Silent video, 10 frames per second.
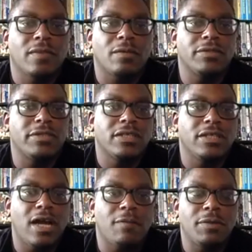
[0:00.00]
particularly
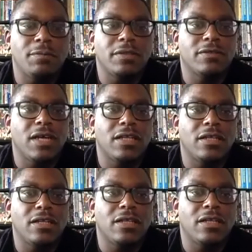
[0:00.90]
our people of color,
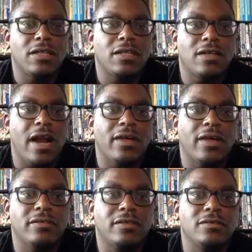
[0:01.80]
our elders
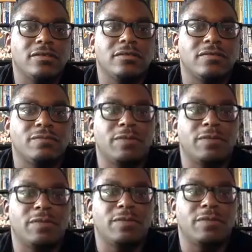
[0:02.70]
who have been living
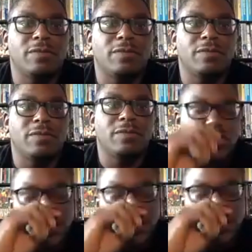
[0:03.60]
there for so
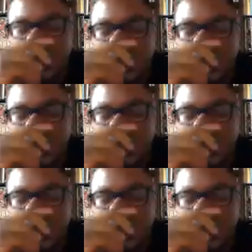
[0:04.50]
long,